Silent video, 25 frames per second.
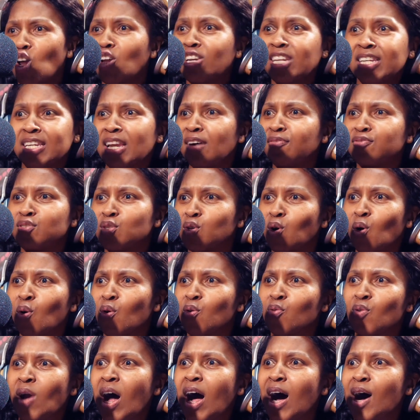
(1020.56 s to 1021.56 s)
not enough to go
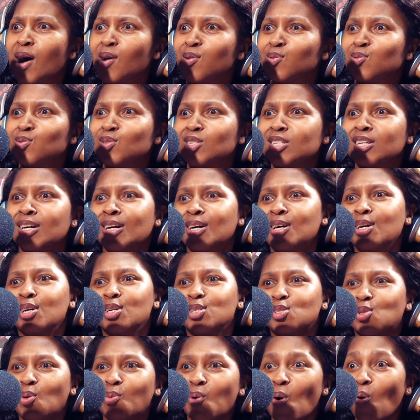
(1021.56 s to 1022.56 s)
around.
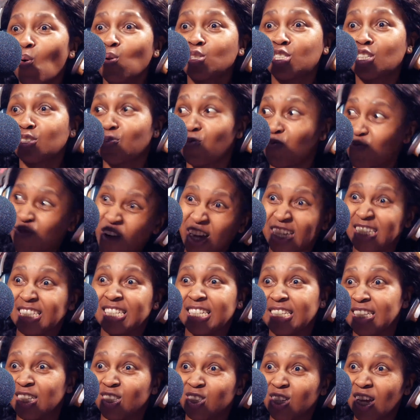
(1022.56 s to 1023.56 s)
So we're all just
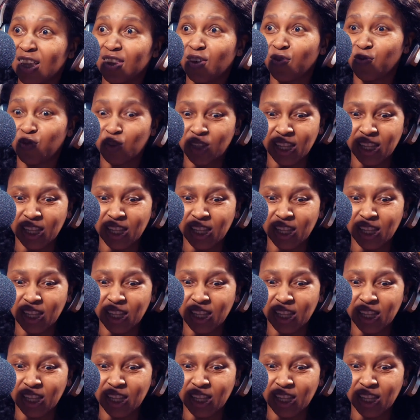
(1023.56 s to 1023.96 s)
fighting each other for